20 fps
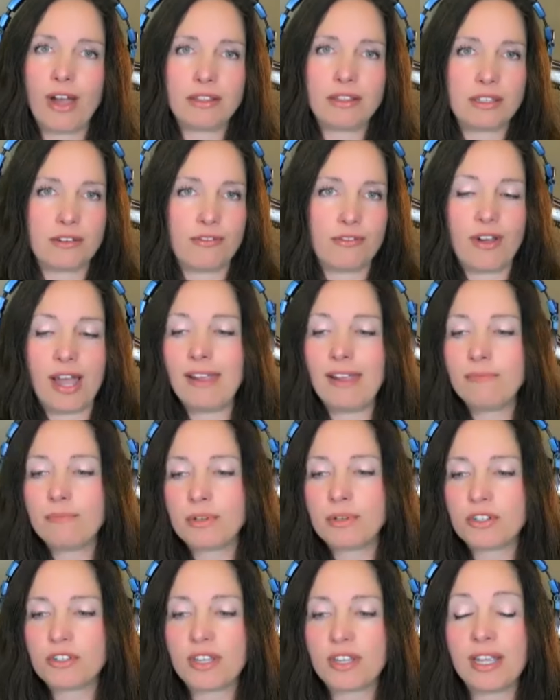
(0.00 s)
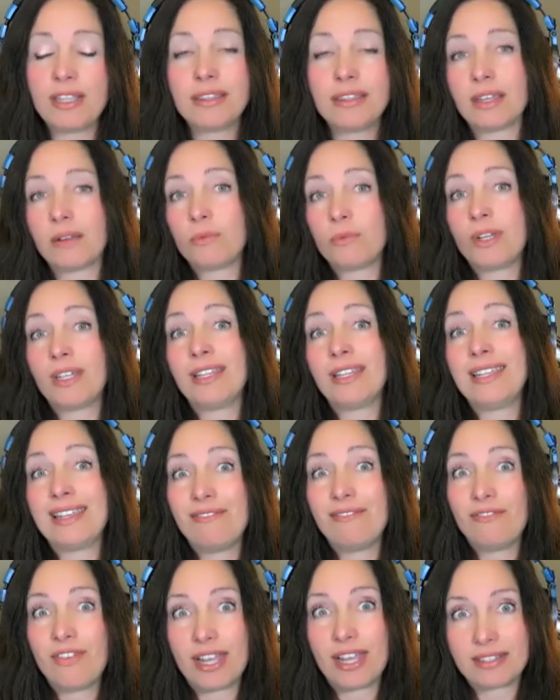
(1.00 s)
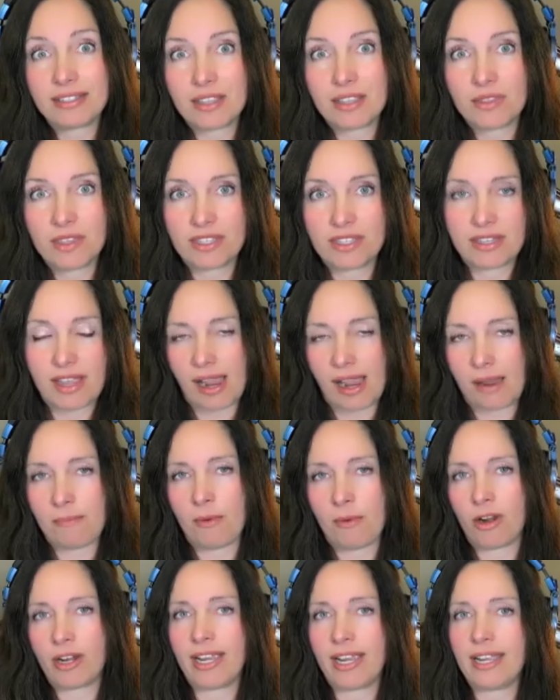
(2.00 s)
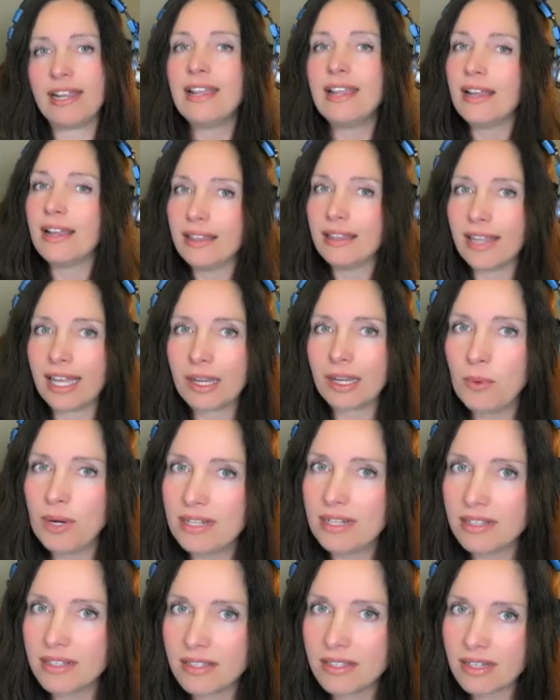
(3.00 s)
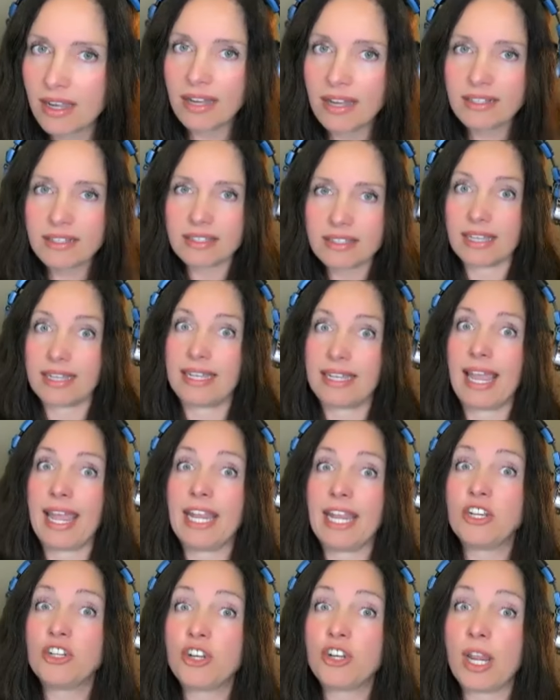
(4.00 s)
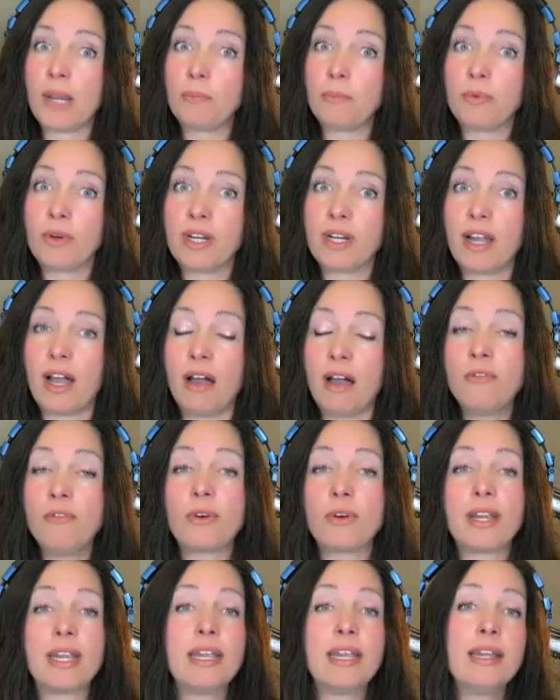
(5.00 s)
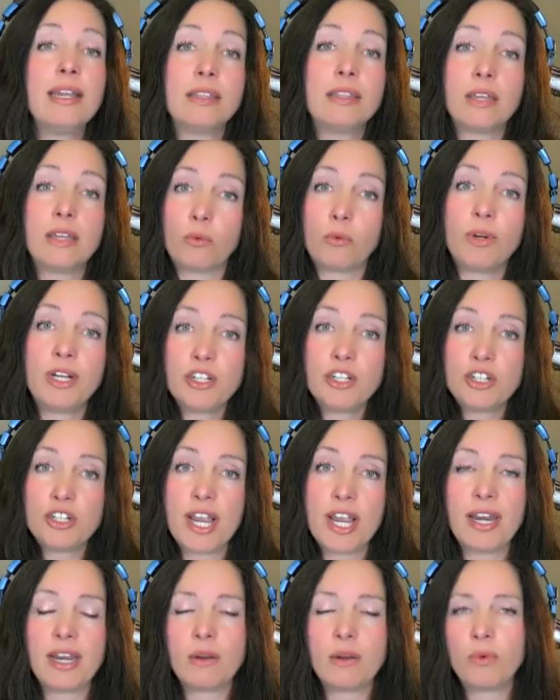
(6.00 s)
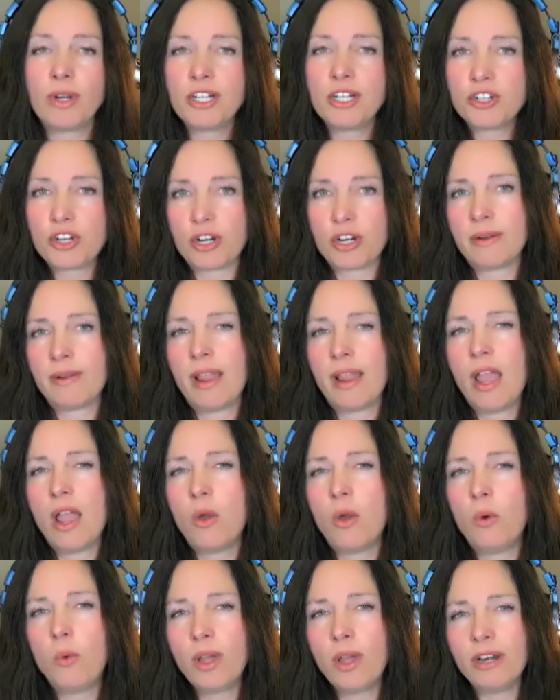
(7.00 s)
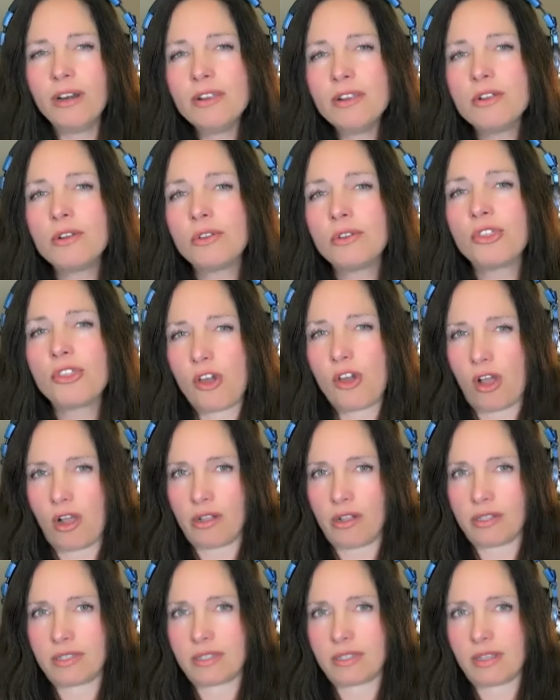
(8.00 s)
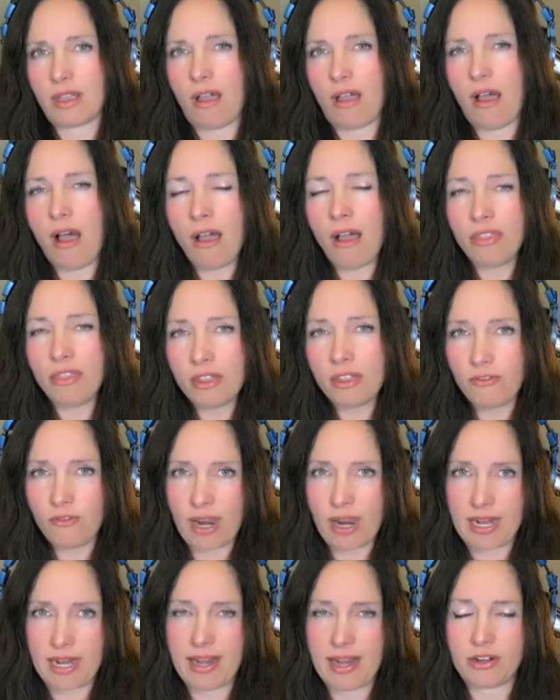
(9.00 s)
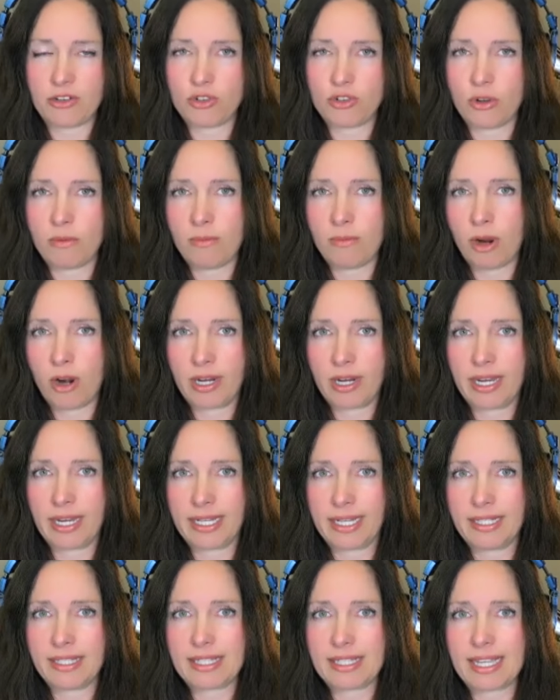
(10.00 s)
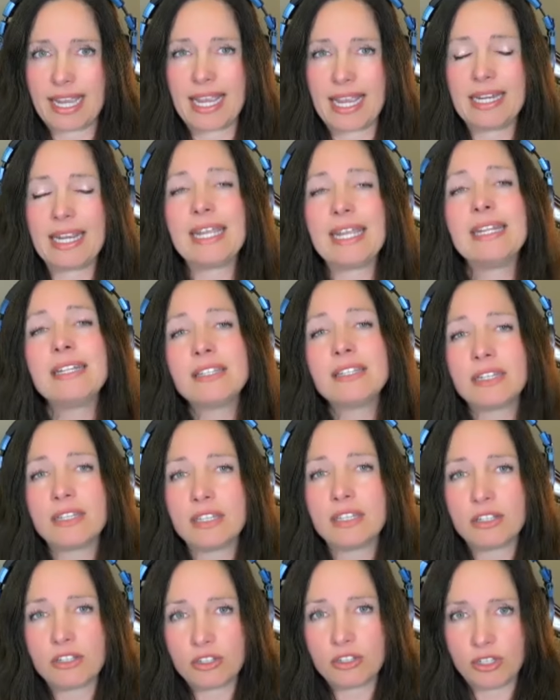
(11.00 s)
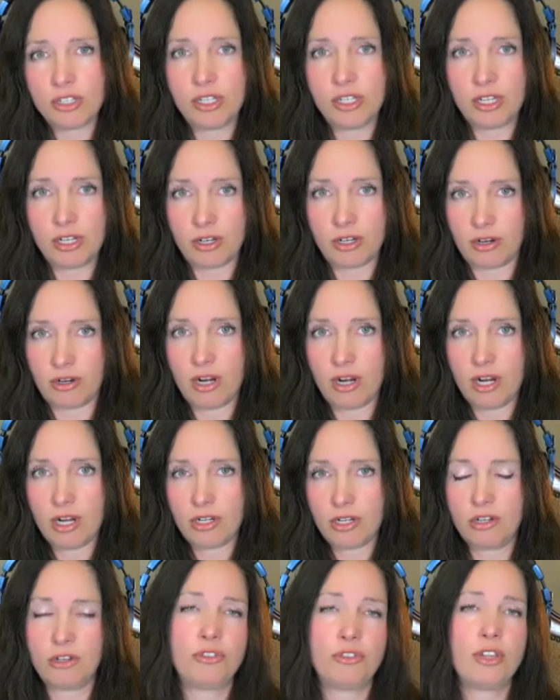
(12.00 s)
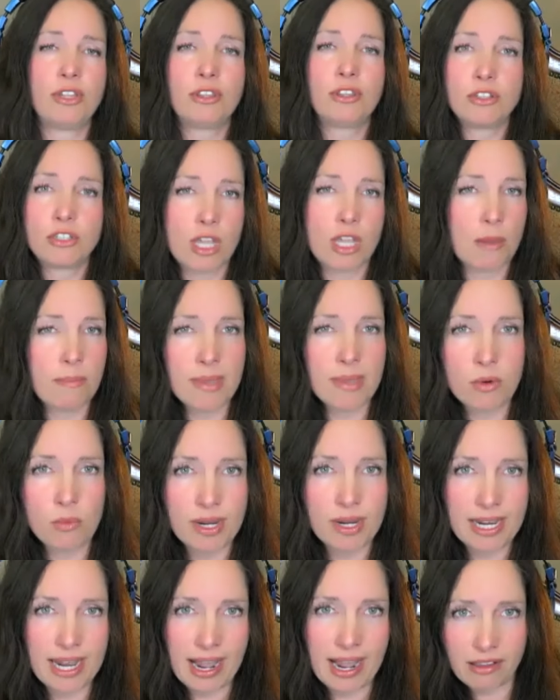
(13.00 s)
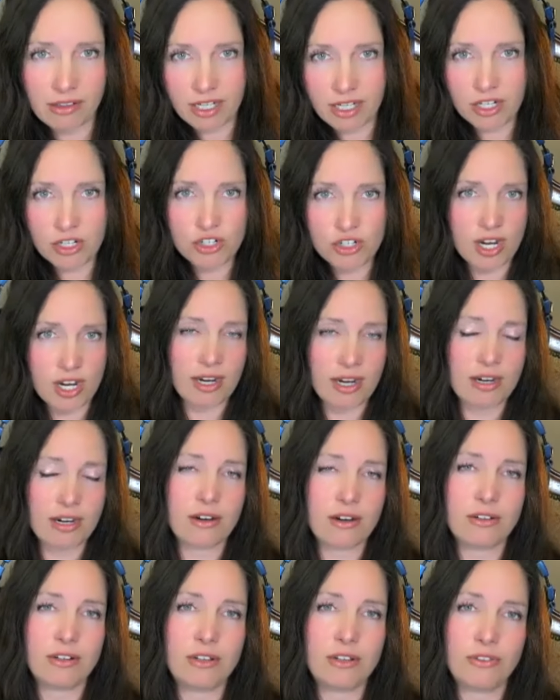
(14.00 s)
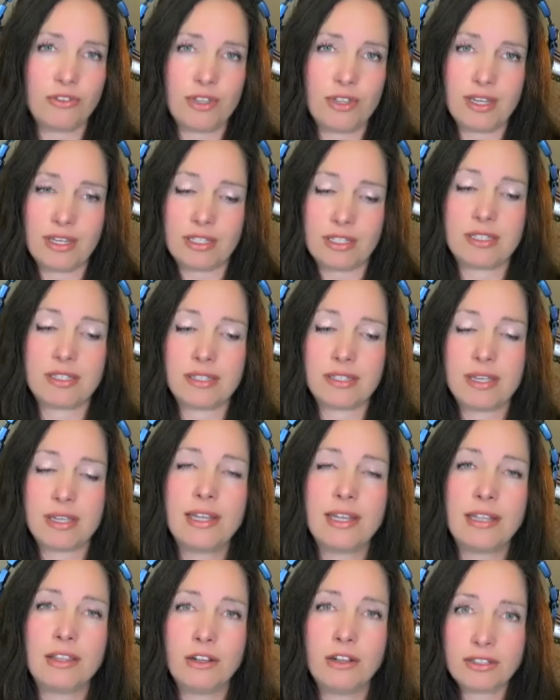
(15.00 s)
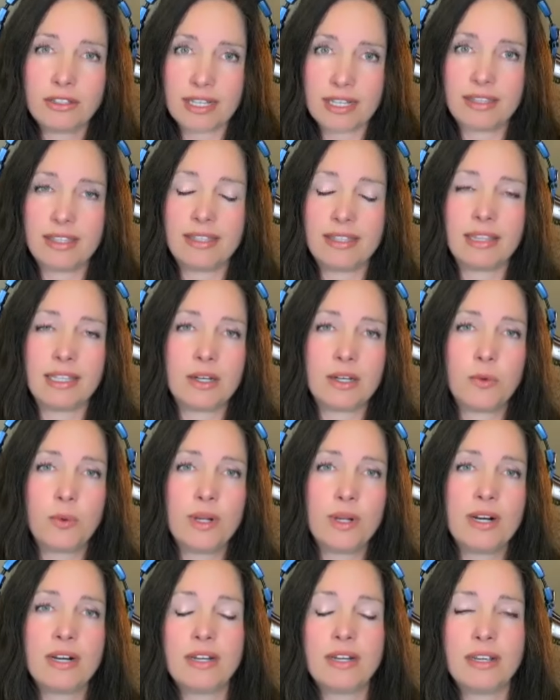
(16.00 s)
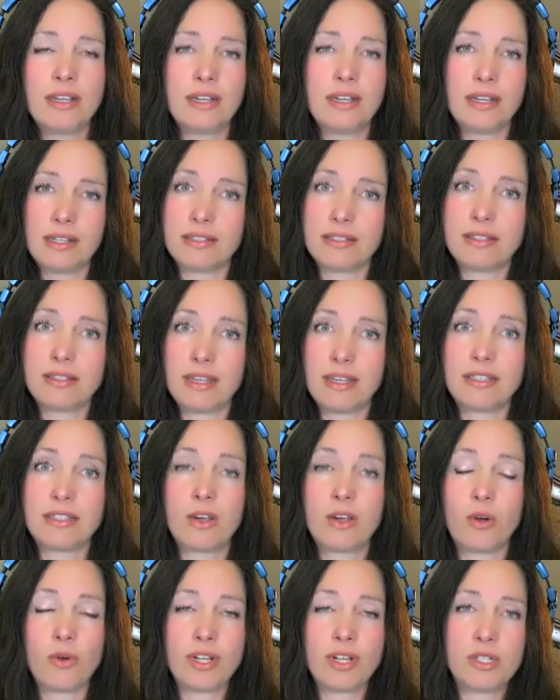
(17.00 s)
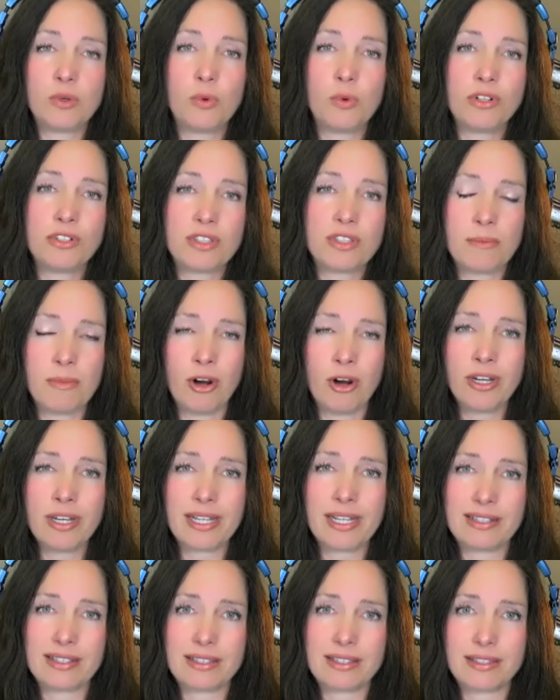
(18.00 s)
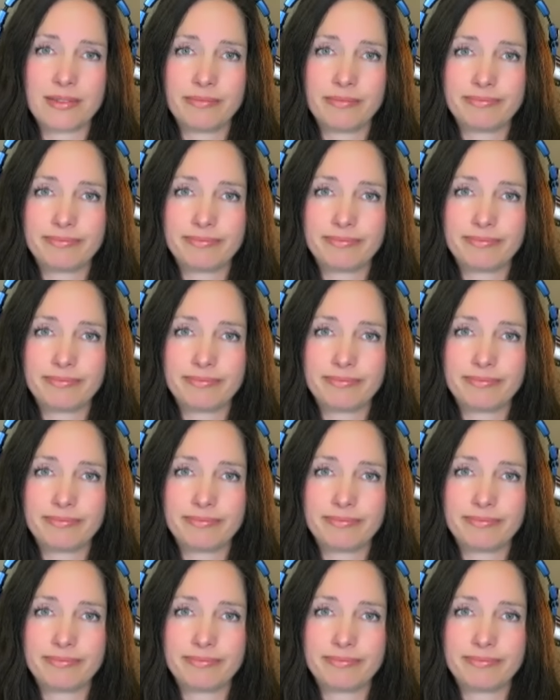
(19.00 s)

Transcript: to five percent that really invests in the stock market and like we discussed the k-shaped recovery the rich getting richer what are your thoughts on the financial markets and into this year? Do you think there's going to be a reality check or do you think it's looks like the liquidity is is going towards the markets?